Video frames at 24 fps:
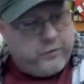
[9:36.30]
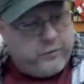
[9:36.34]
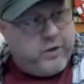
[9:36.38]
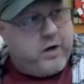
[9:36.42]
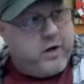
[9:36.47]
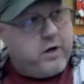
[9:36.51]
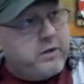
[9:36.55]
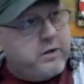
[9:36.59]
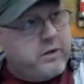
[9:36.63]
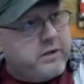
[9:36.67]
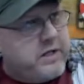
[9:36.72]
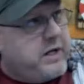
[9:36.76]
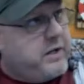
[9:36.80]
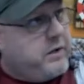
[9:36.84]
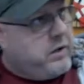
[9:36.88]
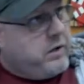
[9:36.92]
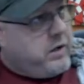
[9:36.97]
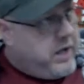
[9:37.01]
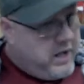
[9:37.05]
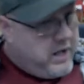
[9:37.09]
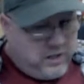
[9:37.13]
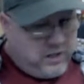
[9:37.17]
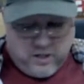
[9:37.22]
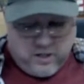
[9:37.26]
there on the
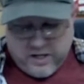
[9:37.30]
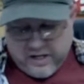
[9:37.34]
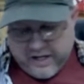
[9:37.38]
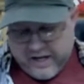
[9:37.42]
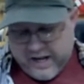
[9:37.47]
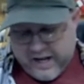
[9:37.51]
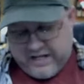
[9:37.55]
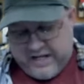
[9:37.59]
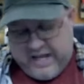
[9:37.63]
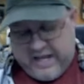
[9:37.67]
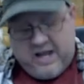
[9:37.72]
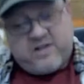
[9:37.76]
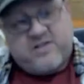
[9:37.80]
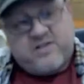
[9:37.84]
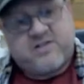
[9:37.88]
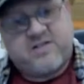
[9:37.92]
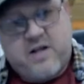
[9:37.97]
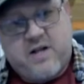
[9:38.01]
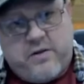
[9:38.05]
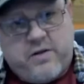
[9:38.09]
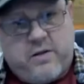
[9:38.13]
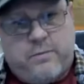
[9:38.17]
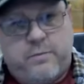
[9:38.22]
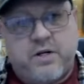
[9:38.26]
internet, and I can't
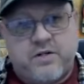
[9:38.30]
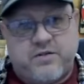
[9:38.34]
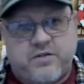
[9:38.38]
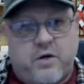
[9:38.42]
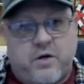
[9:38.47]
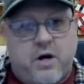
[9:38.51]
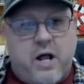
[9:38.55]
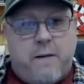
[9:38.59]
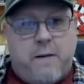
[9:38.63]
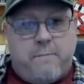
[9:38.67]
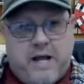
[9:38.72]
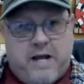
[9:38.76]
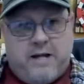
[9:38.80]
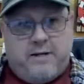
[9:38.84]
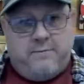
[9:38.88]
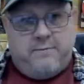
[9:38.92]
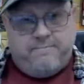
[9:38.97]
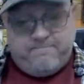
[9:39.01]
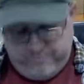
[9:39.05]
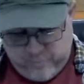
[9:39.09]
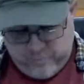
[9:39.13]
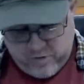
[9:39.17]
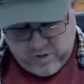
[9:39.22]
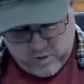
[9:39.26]
sell them because they're not mine.
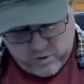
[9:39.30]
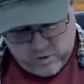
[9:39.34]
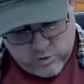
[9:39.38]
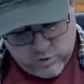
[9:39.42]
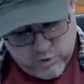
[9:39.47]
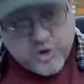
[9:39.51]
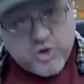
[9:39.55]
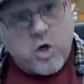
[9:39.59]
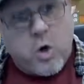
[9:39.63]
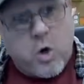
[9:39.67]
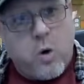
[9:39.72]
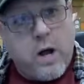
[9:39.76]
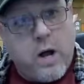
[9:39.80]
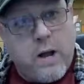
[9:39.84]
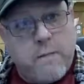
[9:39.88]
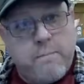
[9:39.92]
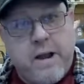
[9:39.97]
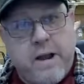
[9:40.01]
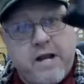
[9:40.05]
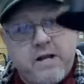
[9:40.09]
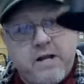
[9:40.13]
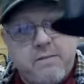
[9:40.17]
So I made